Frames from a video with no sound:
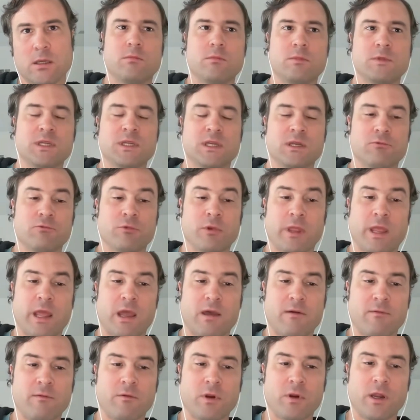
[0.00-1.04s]
didn't really
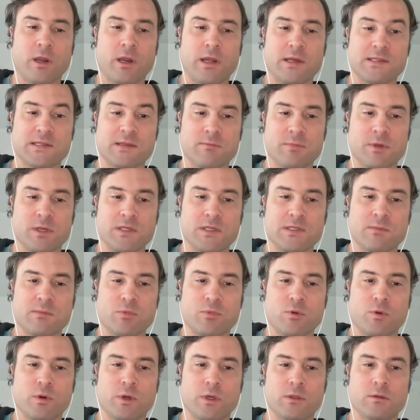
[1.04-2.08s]
have great SMP
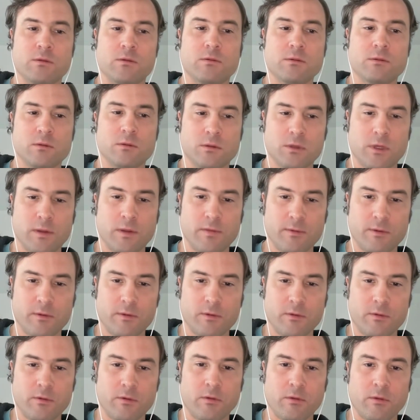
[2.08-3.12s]
support. in
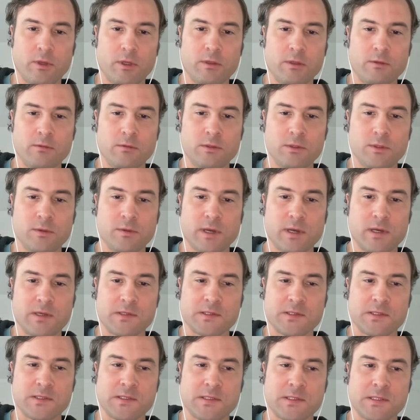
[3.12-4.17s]
the early
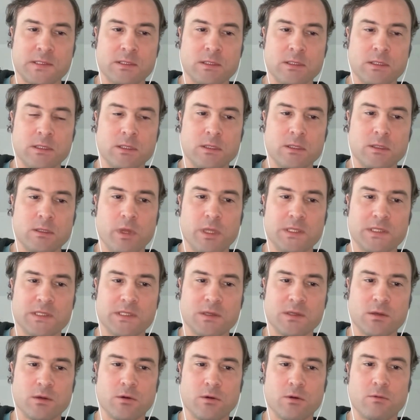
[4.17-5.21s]
2000s. And
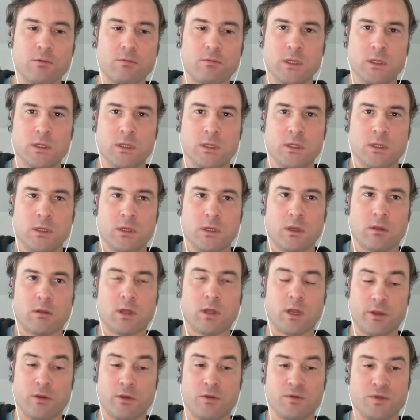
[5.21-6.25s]
so a
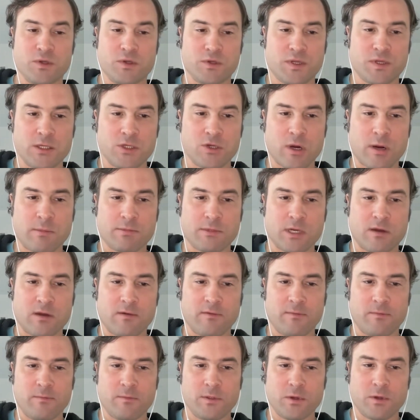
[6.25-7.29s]
lot of users dropped
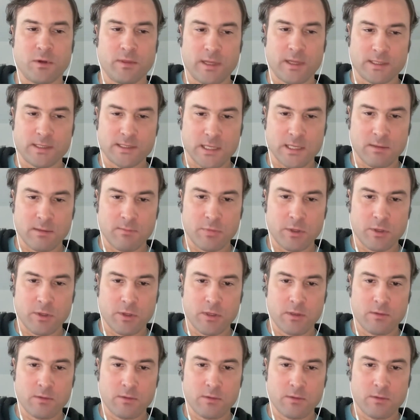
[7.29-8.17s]
off during that time period.